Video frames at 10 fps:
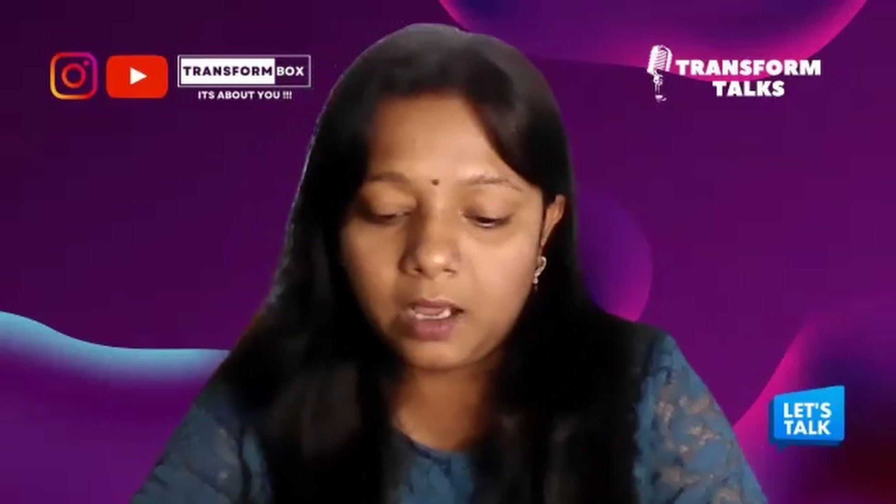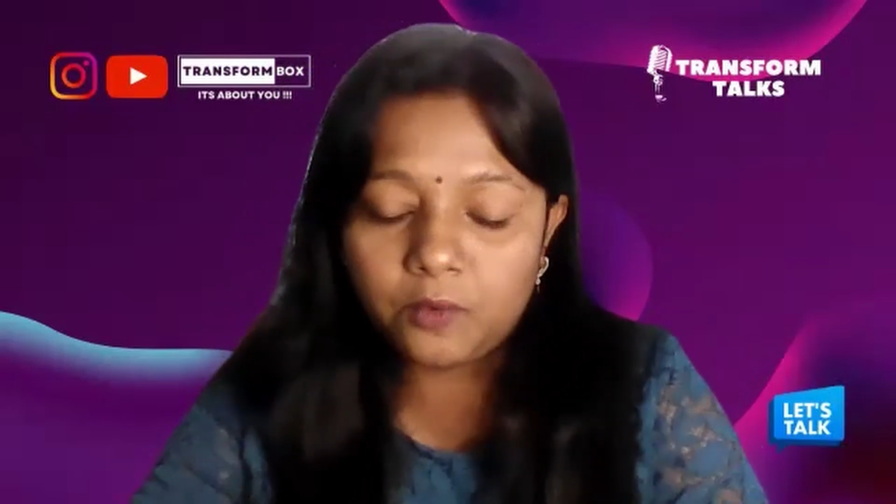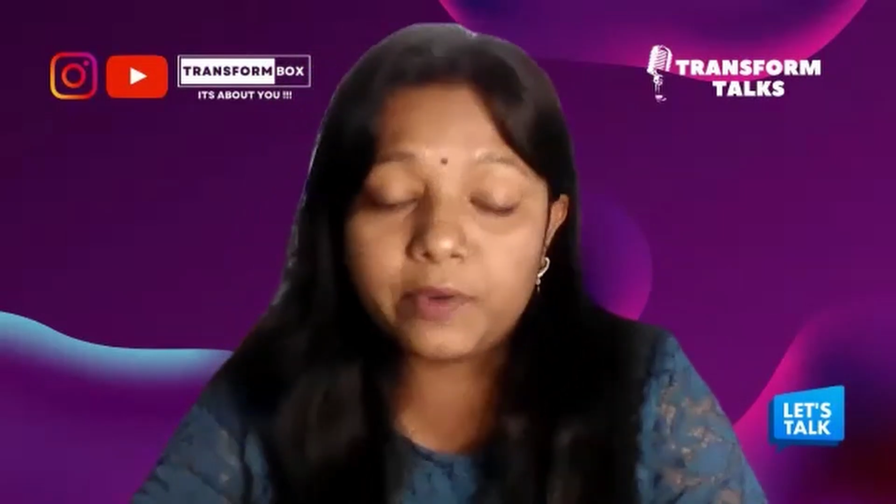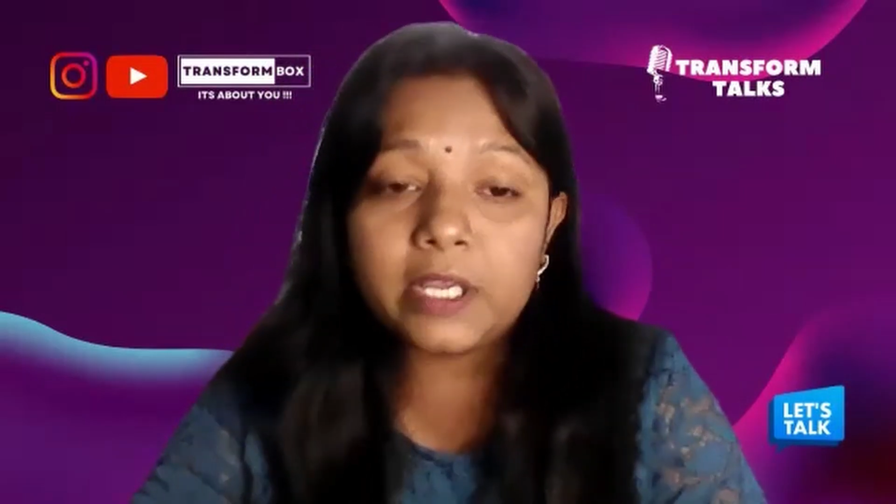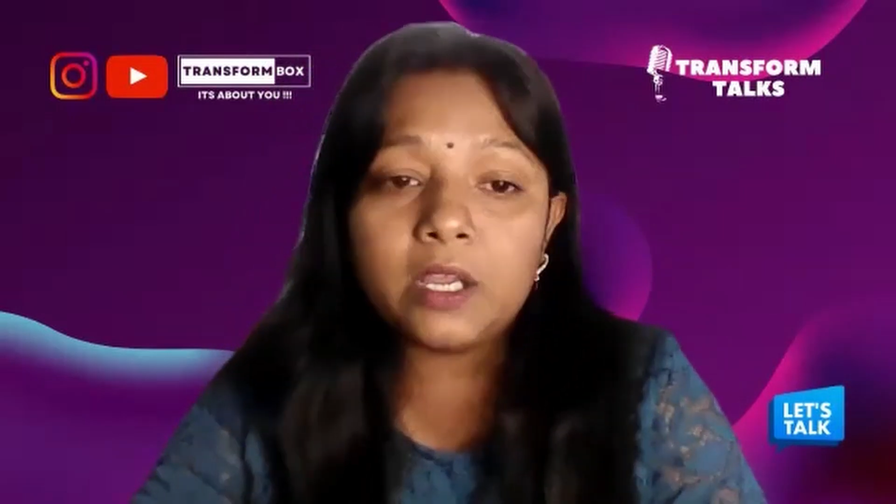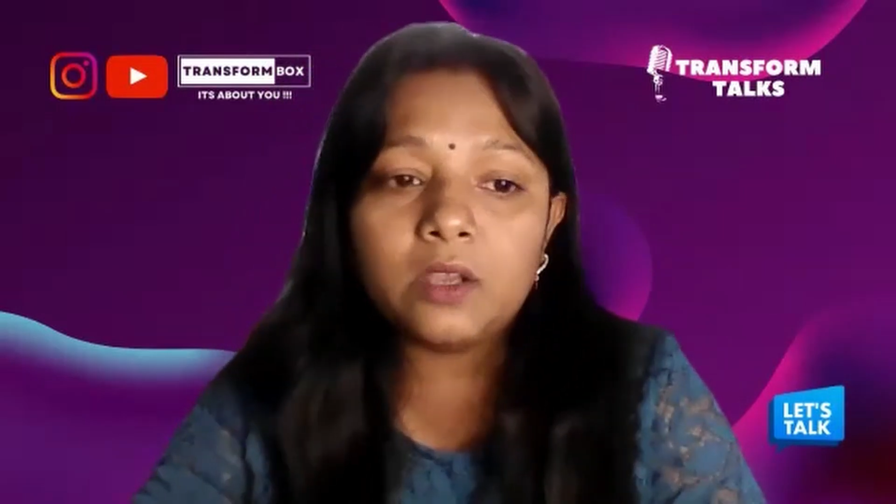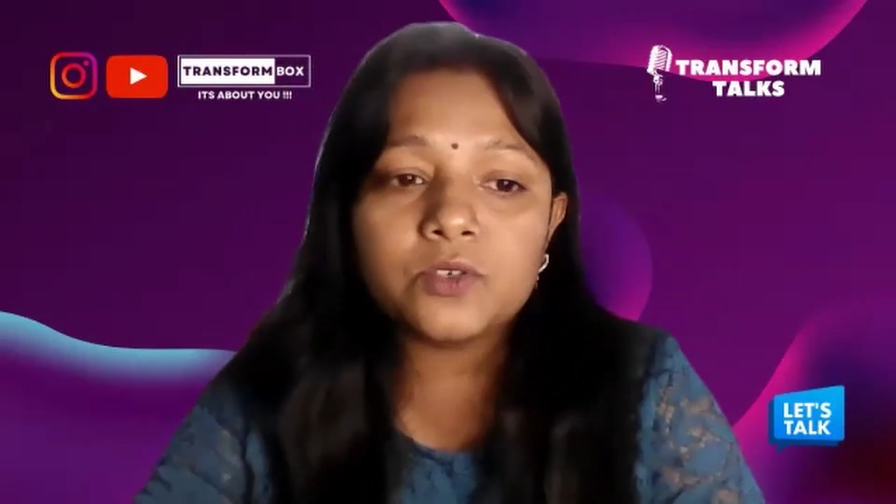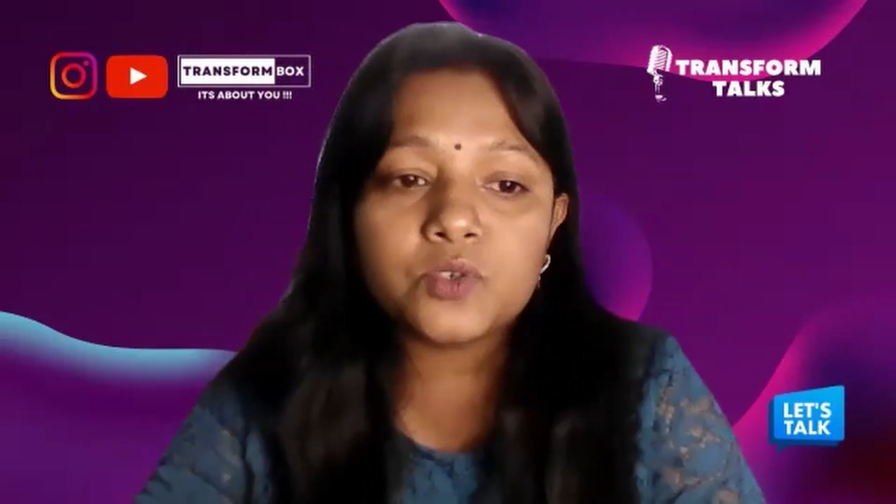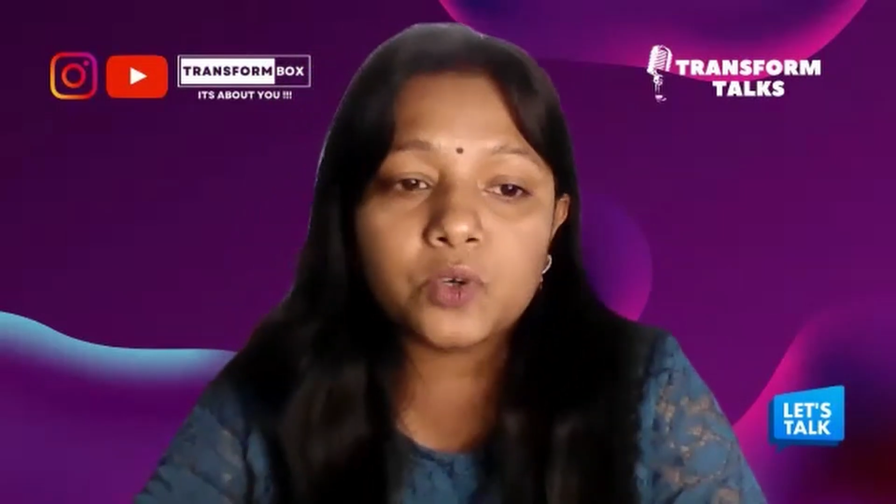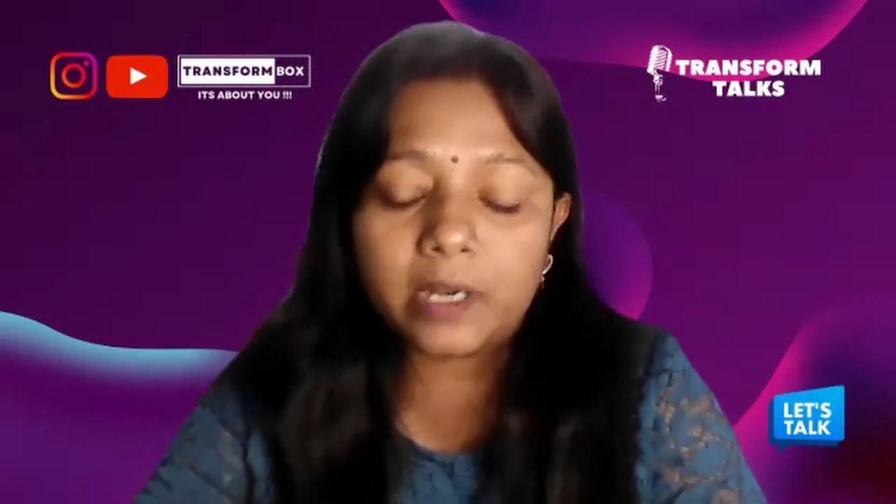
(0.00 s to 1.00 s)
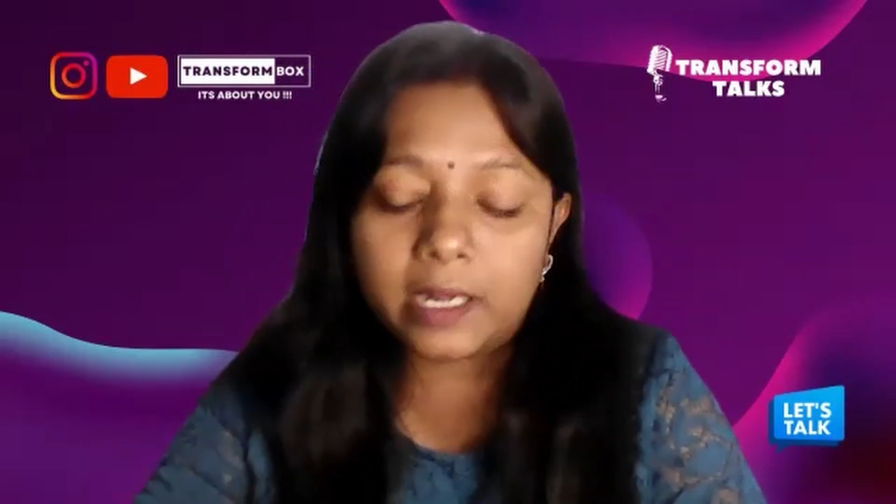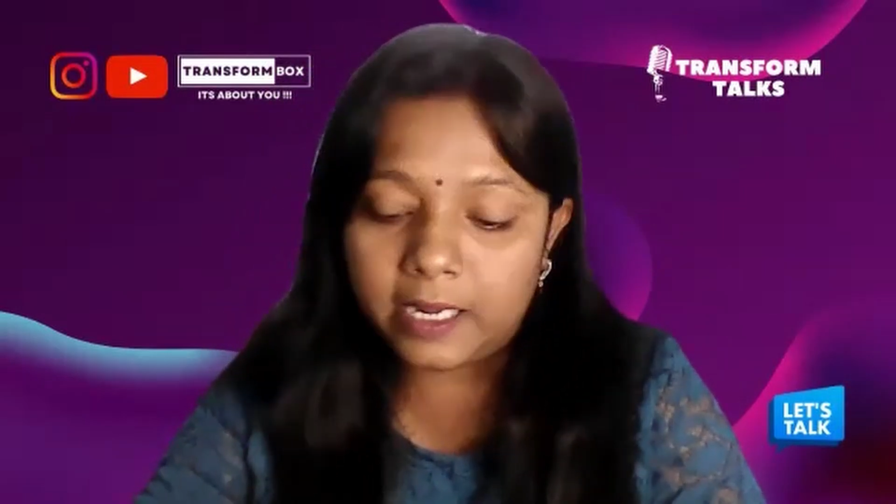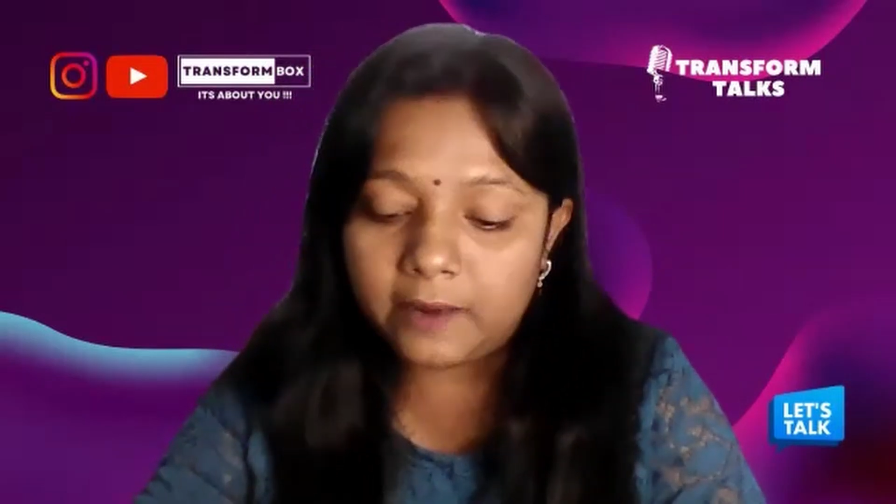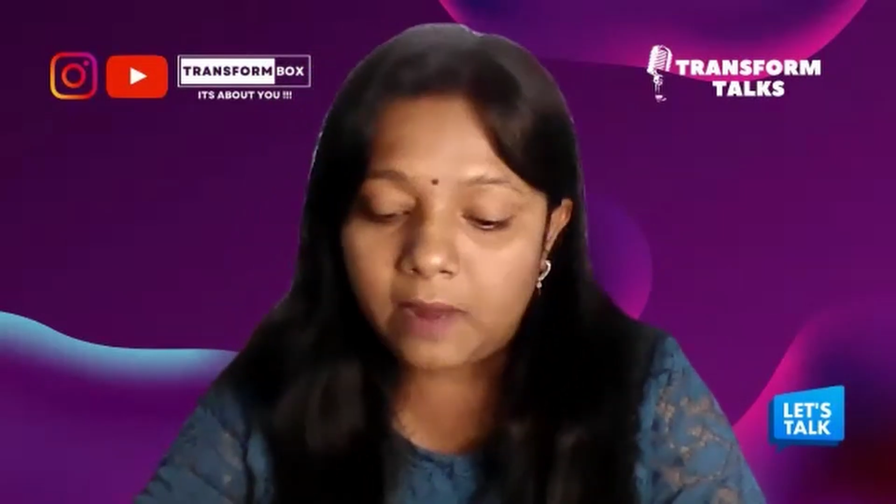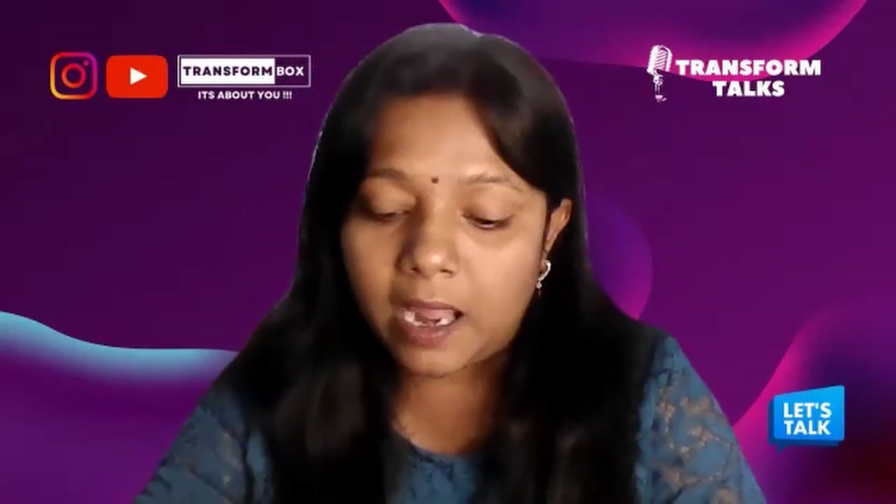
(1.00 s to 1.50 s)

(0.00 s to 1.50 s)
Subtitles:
we should give